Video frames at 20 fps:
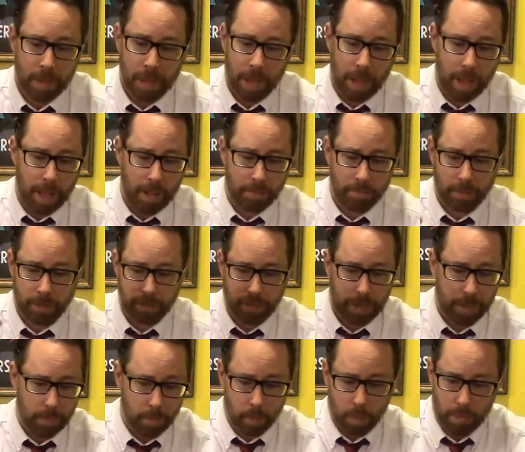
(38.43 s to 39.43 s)
For
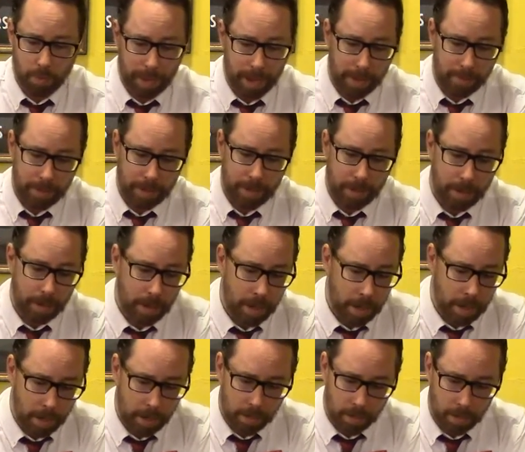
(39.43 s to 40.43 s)
example, what we have here,
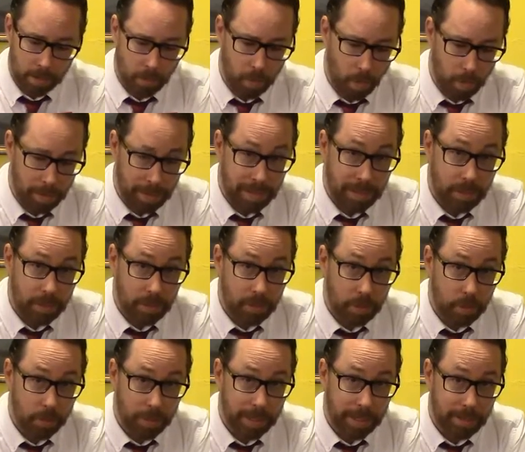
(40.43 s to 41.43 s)
the goal is
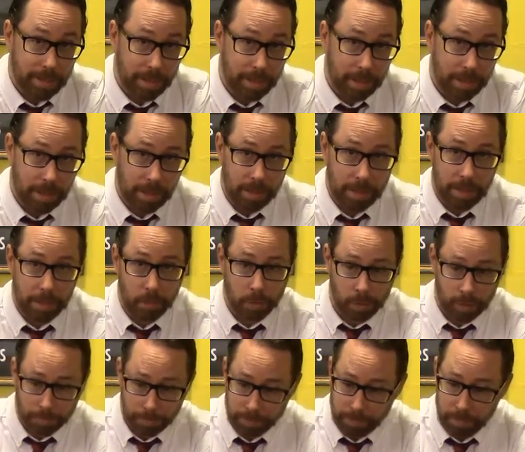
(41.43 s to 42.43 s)
to get to the
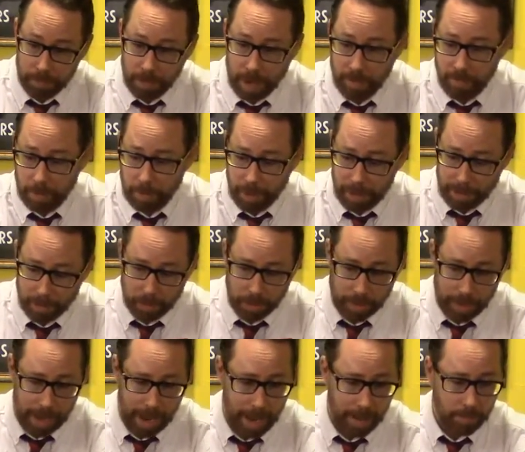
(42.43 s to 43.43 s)
cathedral. Everybody's
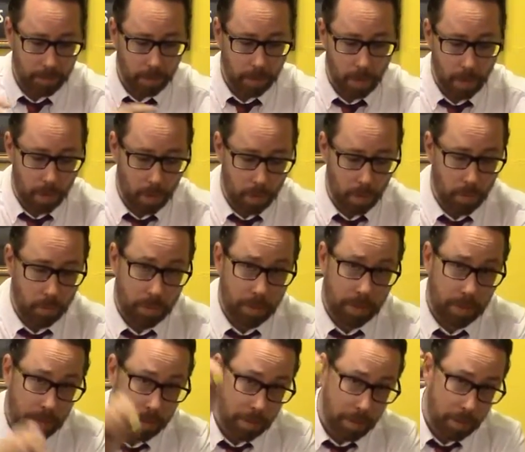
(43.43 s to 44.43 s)
gonna have their
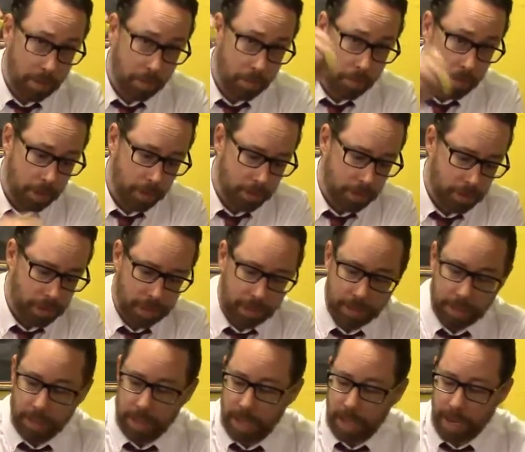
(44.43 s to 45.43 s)
own
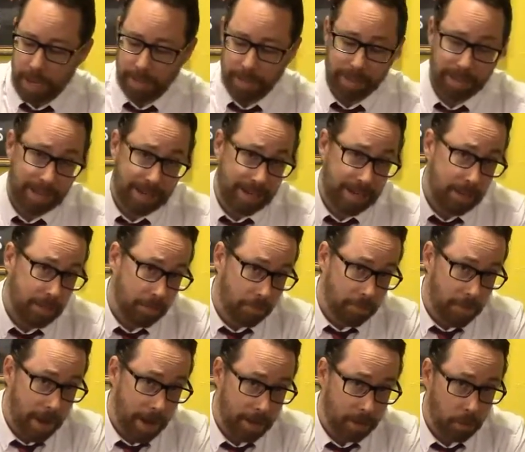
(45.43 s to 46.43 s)
person, and then they need to
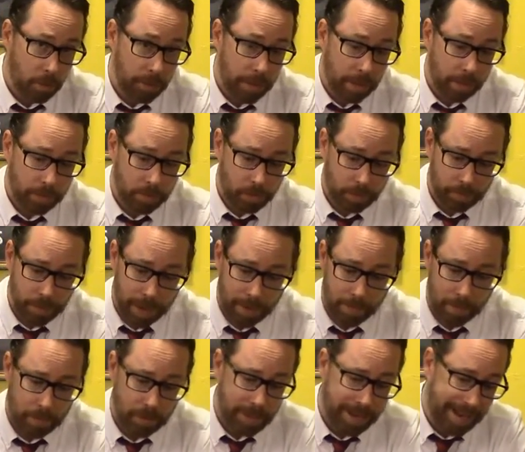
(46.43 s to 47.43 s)
find 3 other
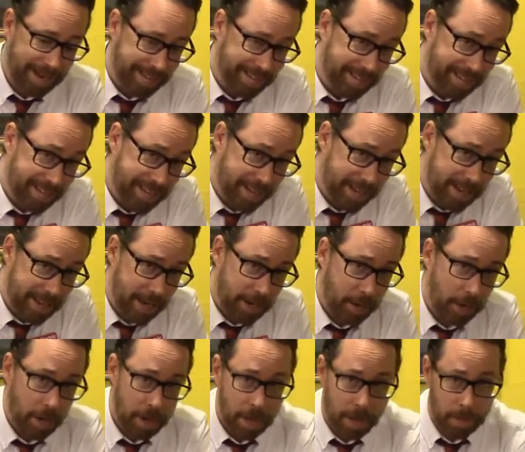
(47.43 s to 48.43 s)
survivors and get
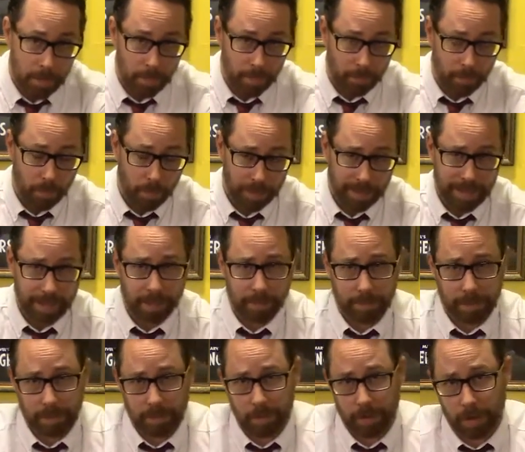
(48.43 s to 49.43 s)
here before the end
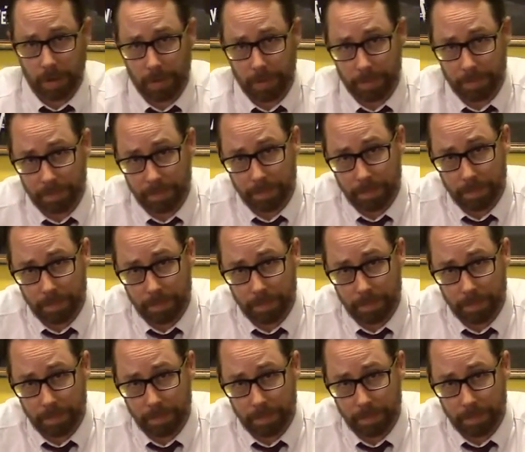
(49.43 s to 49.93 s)
of the term.